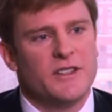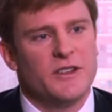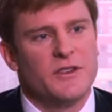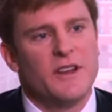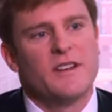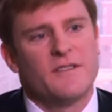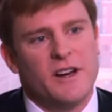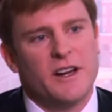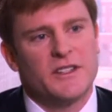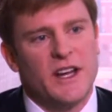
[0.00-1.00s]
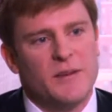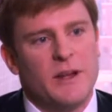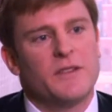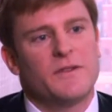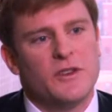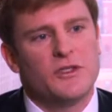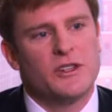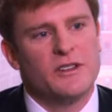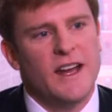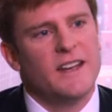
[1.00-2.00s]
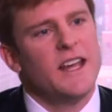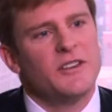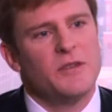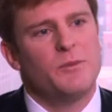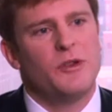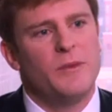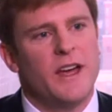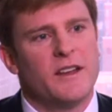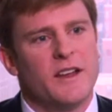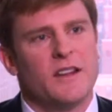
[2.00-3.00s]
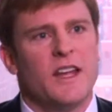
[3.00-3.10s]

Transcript: So very excited about the future, and it's actually pulled back.